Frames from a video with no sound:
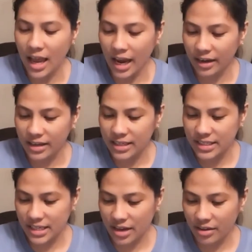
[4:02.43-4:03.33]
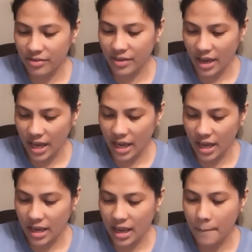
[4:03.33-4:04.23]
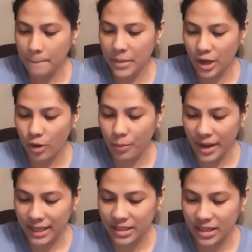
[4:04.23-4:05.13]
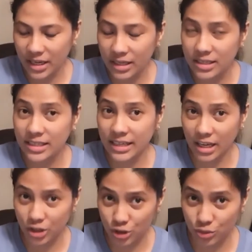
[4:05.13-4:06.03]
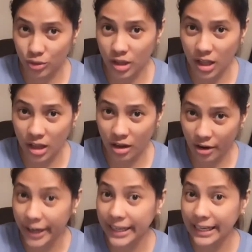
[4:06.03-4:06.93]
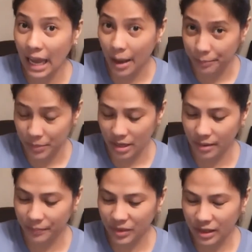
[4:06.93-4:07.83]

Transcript: I receive a biometric schedule hard copy.